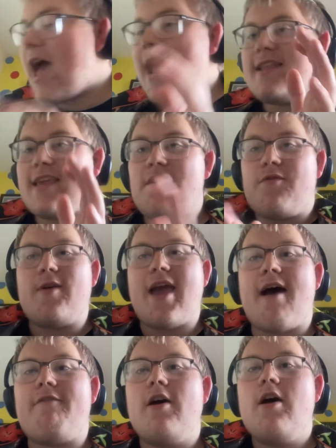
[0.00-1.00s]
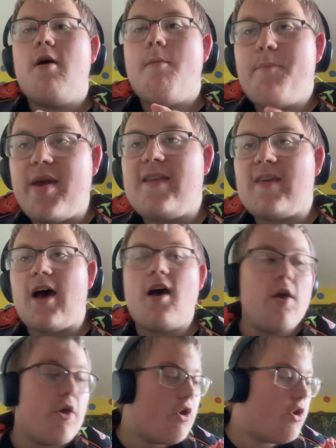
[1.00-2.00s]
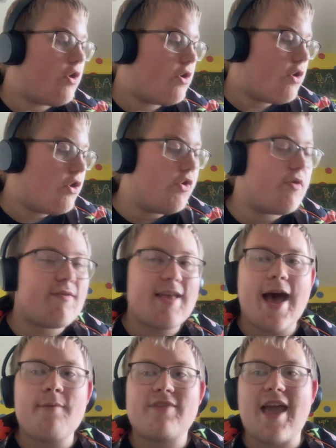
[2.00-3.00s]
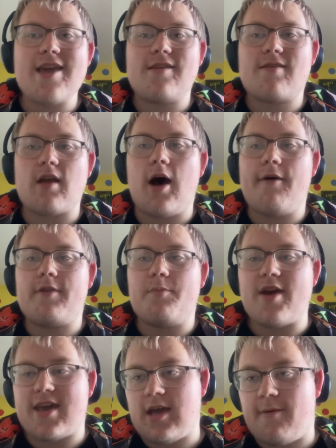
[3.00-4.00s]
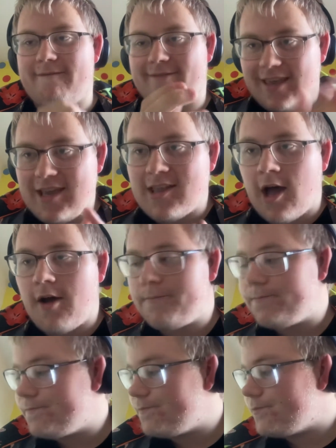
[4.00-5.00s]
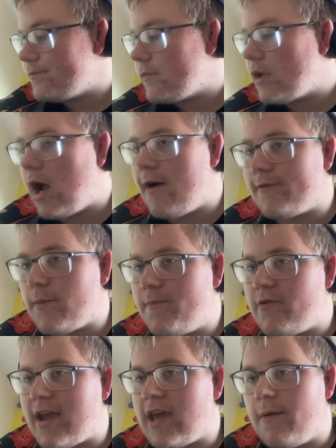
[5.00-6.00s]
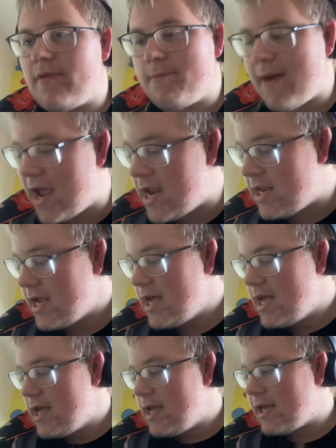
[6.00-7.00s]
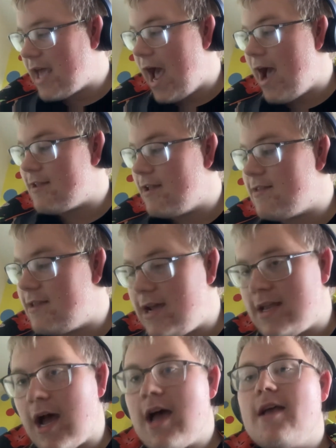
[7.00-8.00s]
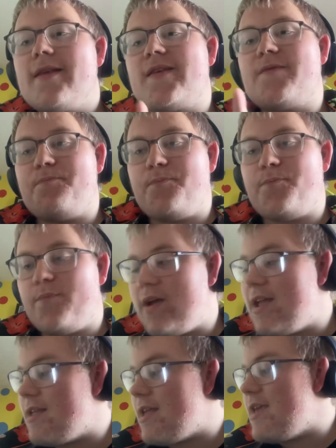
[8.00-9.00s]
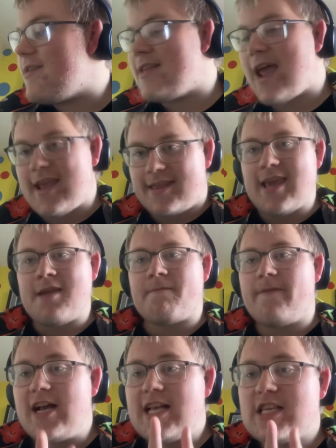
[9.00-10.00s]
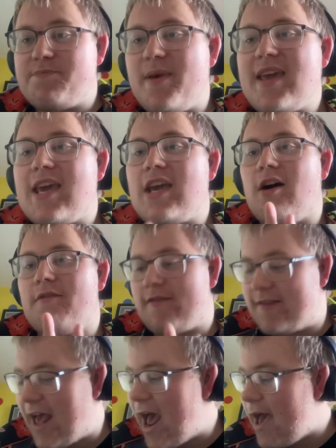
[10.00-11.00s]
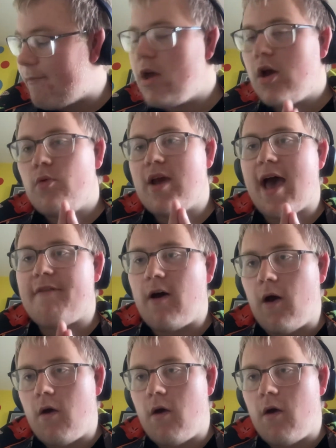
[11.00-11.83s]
18th, we have Peter, who Sam dates after breaking up with Dina, after breaking up with the main character Dina. He's in 18th. Speaking of Sam, we have